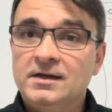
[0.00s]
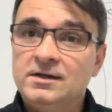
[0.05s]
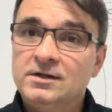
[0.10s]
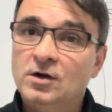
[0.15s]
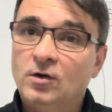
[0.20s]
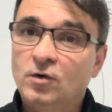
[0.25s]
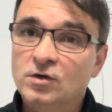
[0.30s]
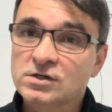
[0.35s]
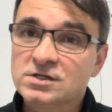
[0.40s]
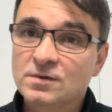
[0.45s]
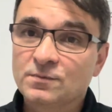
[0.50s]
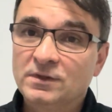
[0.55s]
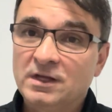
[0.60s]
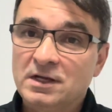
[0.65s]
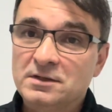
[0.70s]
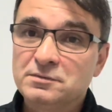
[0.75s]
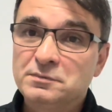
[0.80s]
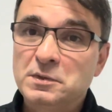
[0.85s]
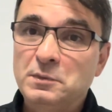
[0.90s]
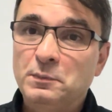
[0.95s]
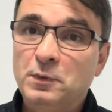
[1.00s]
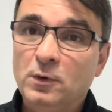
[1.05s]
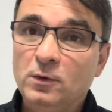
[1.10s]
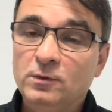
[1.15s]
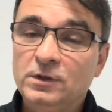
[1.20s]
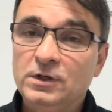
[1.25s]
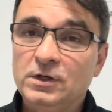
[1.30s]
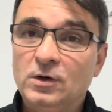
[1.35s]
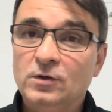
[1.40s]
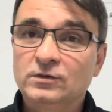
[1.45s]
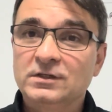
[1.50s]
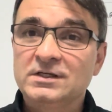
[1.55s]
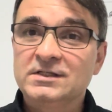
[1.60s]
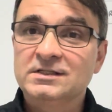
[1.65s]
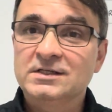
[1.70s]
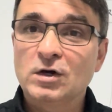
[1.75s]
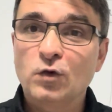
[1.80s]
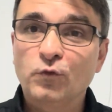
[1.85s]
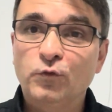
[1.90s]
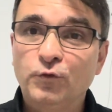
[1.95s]
Or sometimes people, they
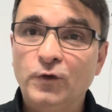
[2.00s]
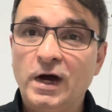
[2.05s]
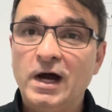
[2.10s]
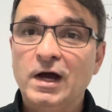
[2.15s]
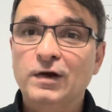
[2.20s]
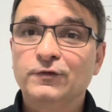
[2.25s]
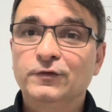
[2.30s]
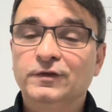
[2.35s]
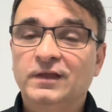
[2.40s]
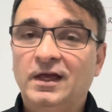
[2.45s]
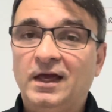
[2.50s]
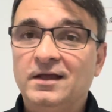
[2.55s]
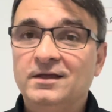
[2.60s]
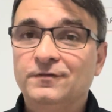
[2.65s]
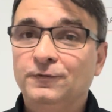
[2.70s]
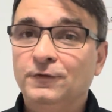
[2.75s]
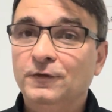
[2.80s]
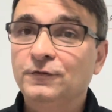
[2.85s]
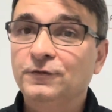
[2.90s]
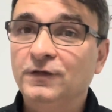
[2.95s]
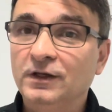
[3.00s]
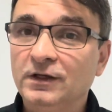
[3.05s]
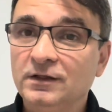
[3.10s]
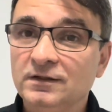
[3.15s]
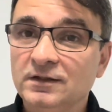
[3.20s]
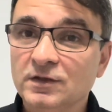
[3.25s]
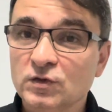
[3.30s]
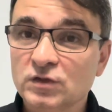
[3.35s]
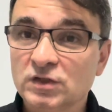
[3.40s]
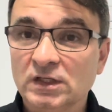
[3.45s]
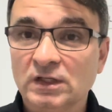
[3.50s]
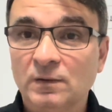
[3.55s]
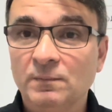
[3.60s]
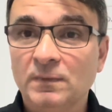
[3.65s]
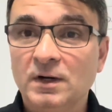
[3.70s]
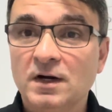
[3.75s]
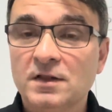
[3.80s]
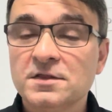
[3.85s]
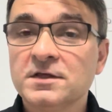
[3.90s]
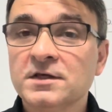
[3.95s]
sell 5, 10, 15 deals in a
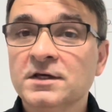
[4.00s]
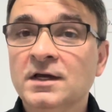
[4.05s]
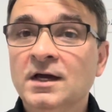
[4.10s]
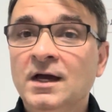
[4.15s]
month,